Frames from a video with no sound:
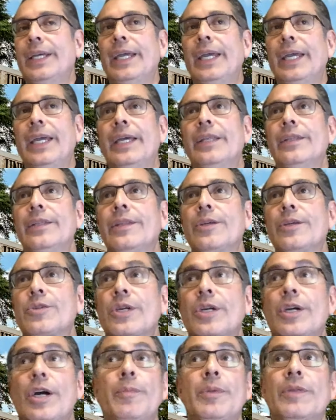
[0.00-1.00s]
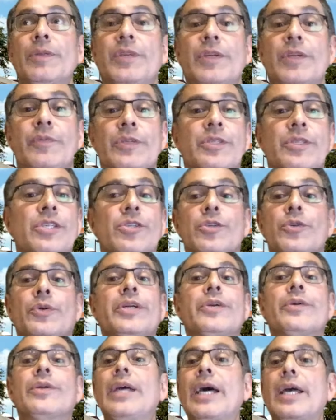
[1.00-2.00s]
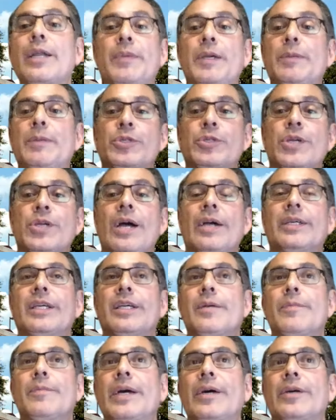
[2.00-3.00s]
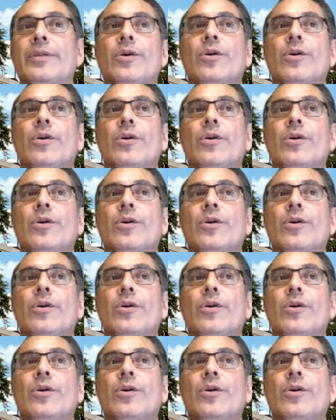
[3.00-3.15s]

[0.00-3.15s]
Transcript: And there's a couple of differences. So you'll hear a lot of people talking about,